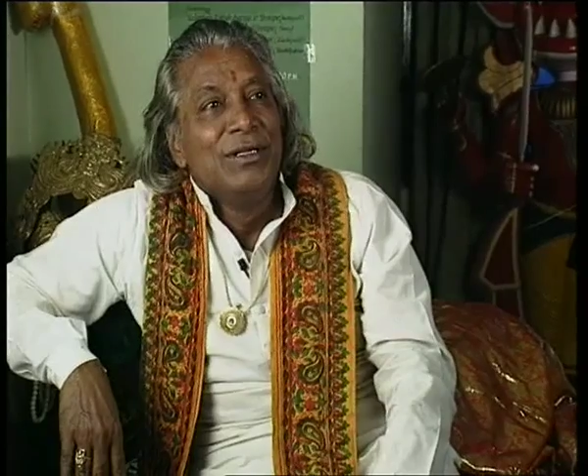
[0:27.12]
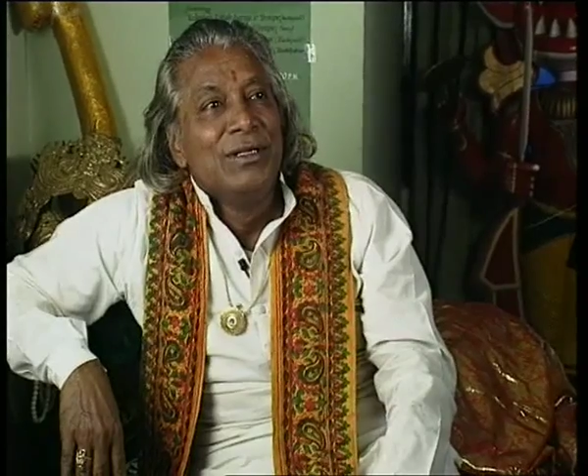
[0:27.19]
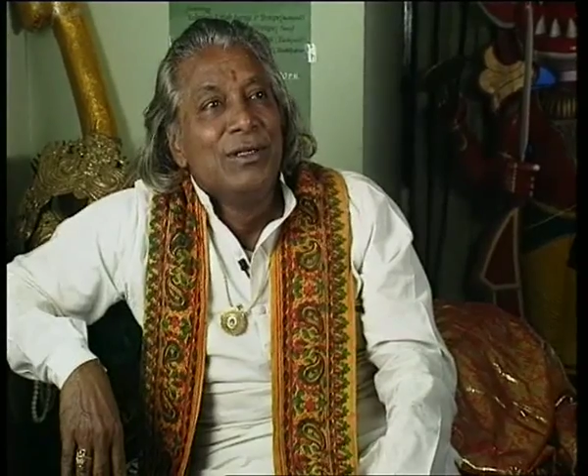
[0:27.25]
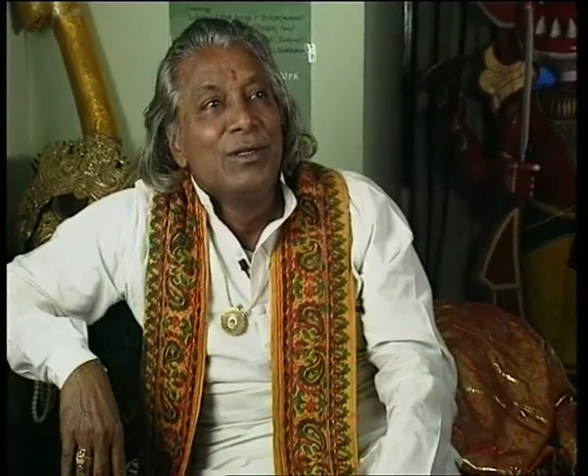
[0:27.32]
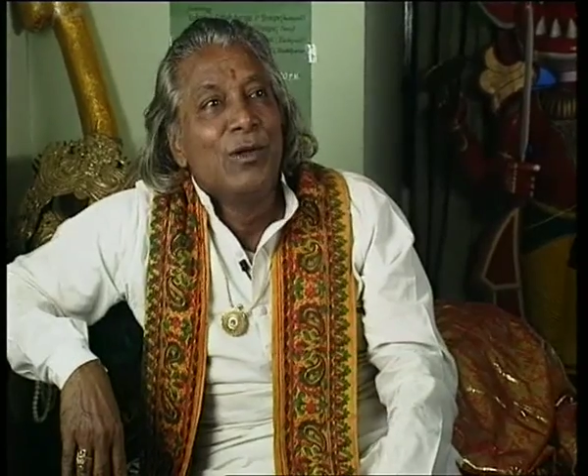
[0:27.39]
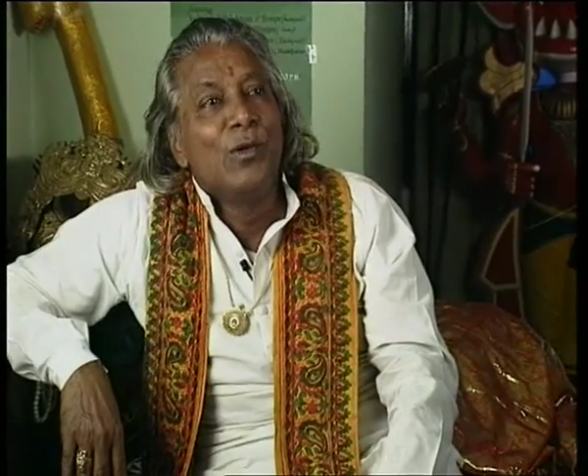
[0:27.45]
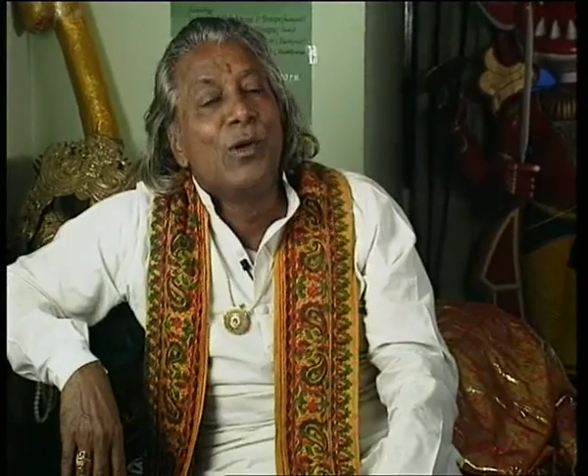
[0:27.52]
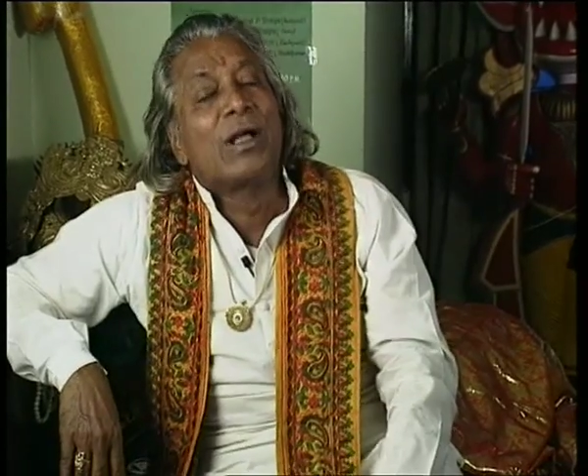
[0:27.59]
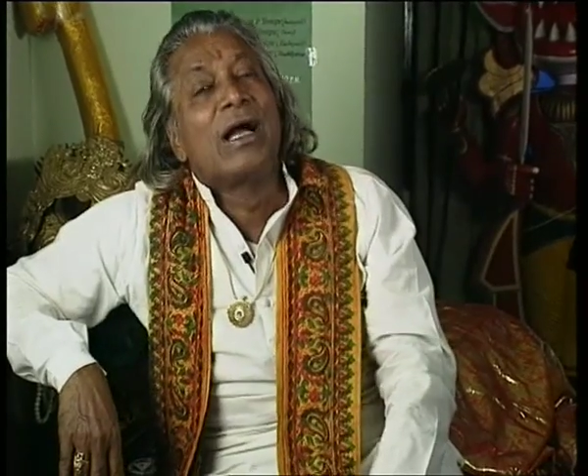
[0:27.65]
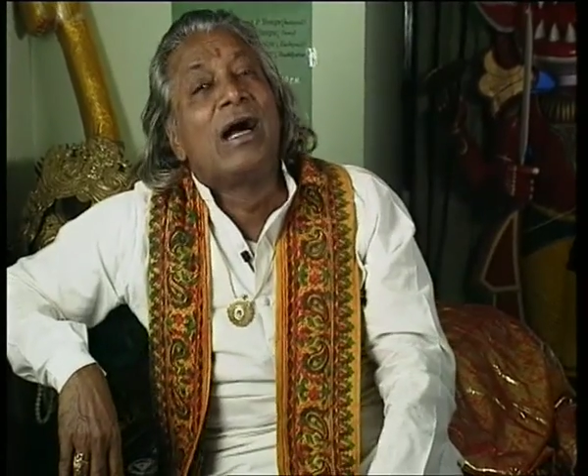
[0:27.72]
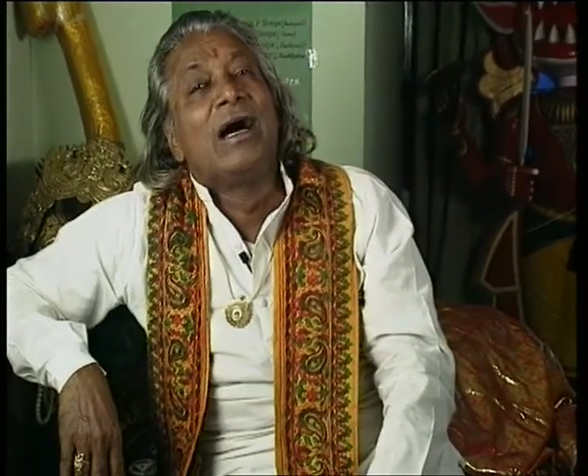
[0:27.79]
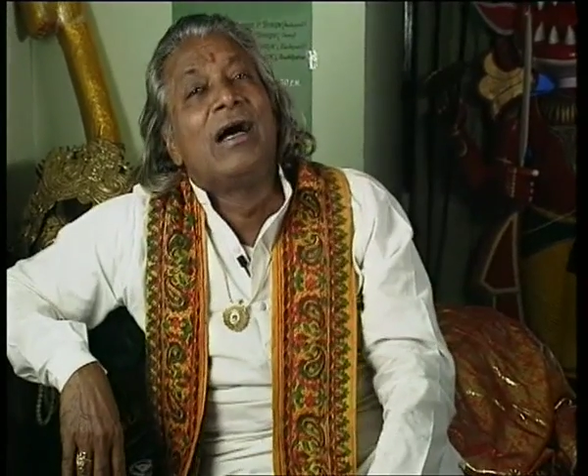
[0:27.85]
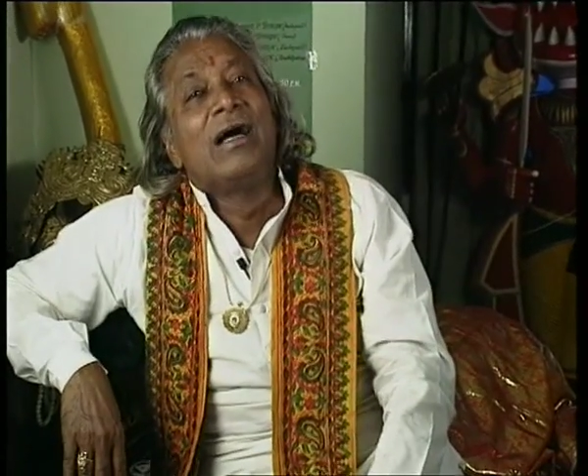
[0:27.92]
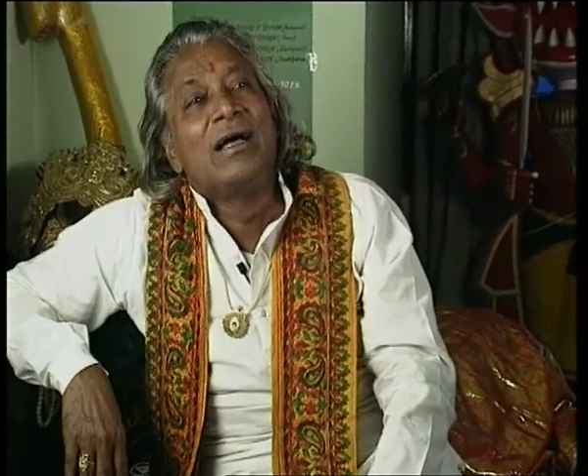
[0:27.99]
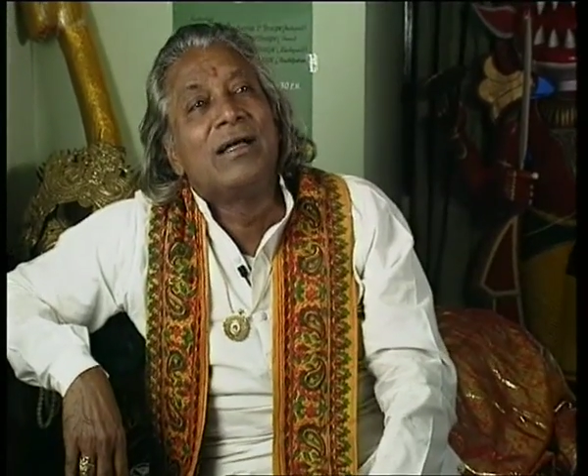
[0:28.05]
the hands of
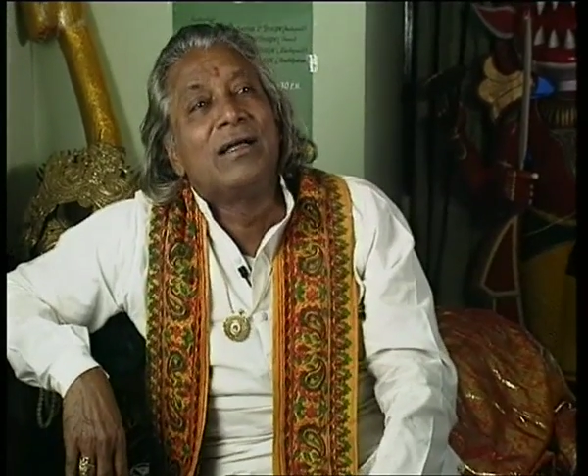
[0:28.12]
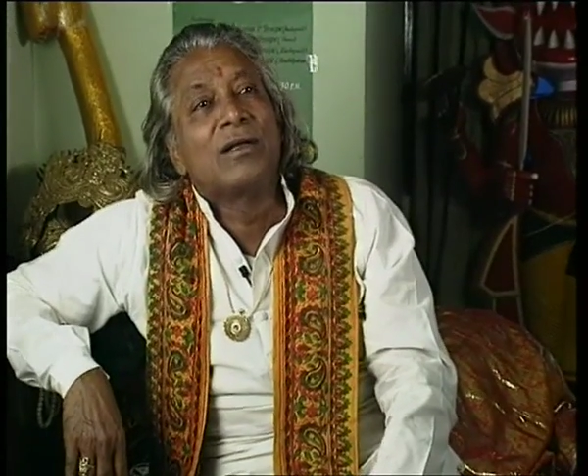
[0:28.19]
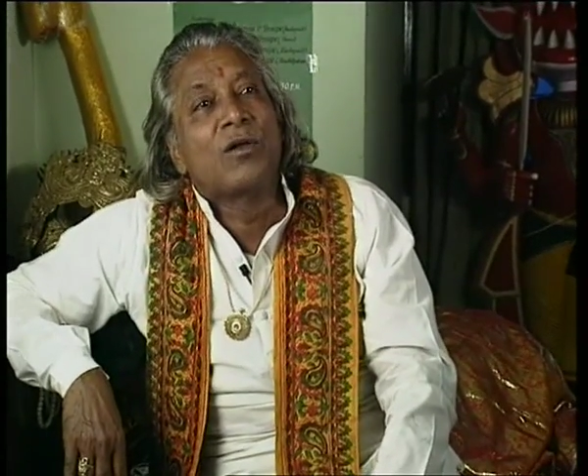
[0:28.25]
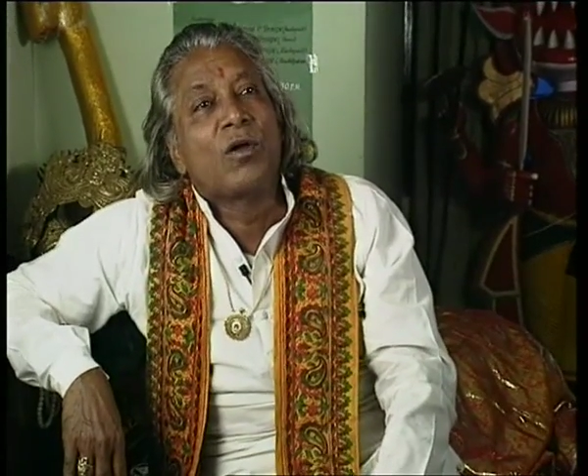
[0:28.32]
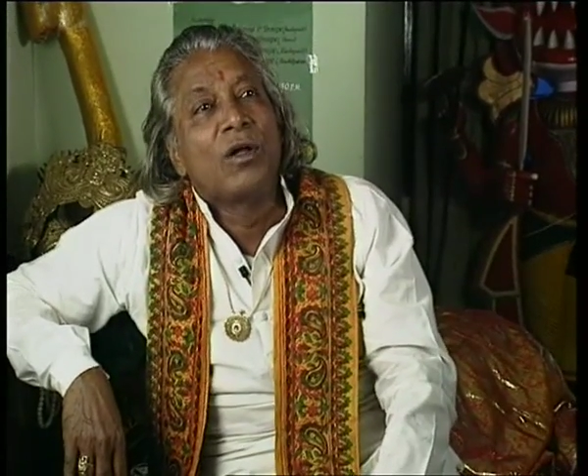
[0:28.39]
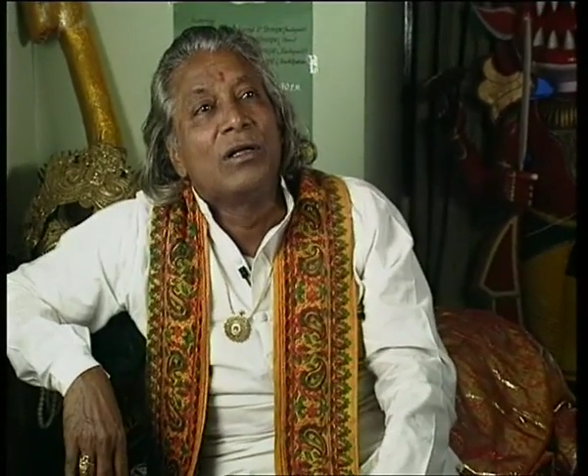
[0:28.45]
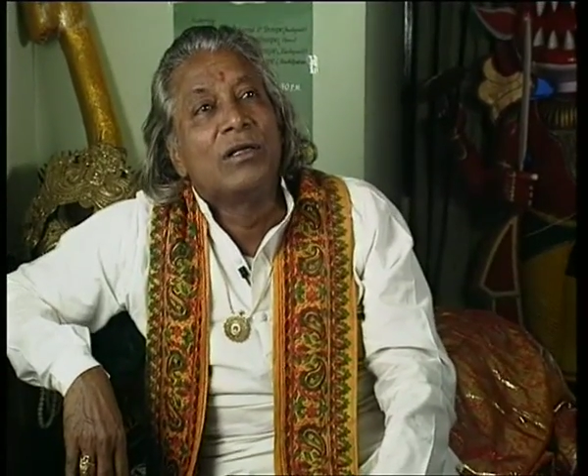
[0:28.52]
Devadasis,